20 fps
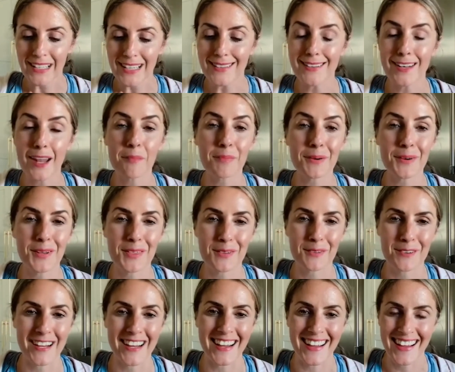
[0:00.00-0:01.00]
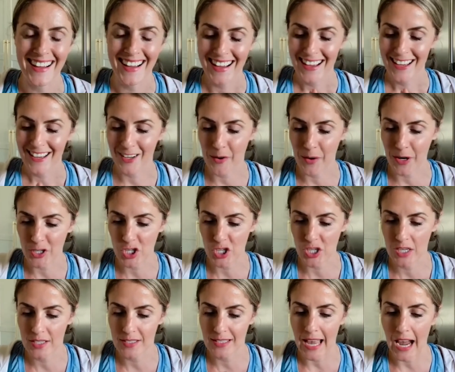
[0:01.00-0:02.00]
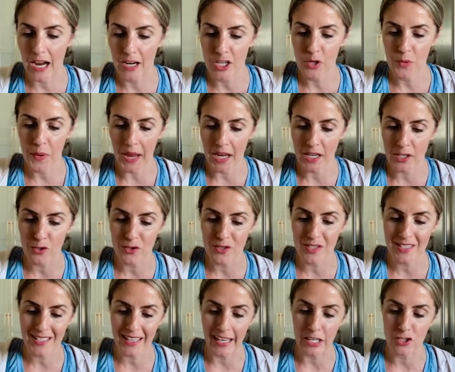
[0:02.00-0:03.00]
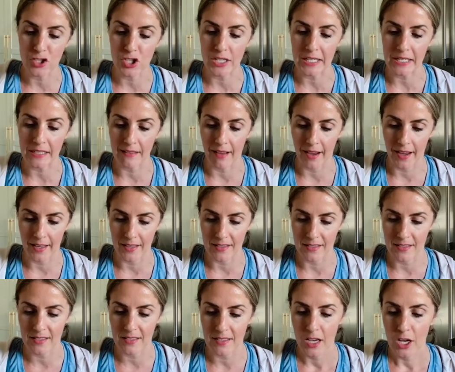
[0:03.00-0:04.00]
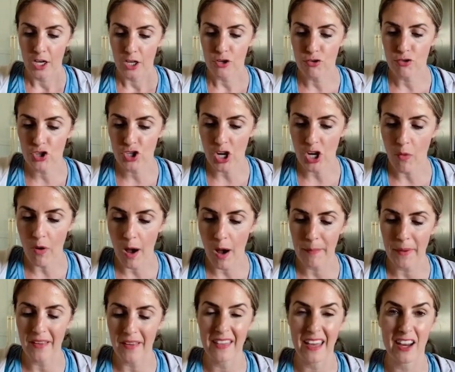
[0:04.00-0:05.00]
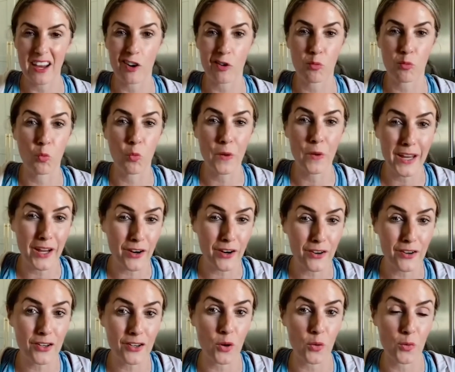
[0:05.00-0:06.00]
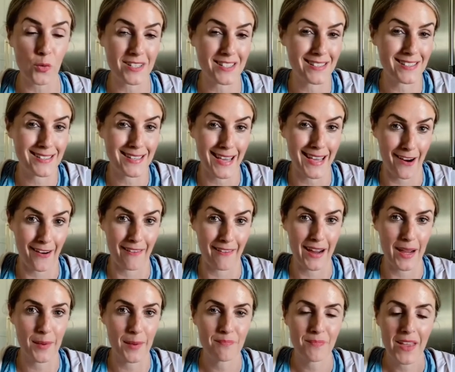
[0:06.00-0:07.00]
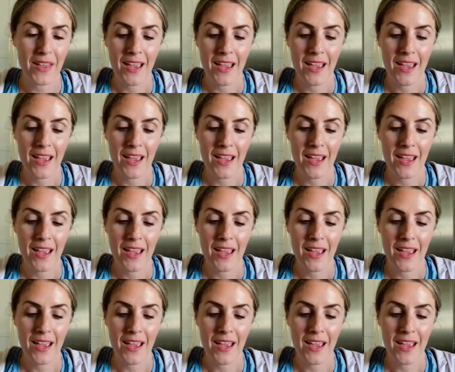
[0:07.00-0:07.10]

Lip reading: Number 3, the question is, how do you handle sketchy clients? You show up and they are weird or scary.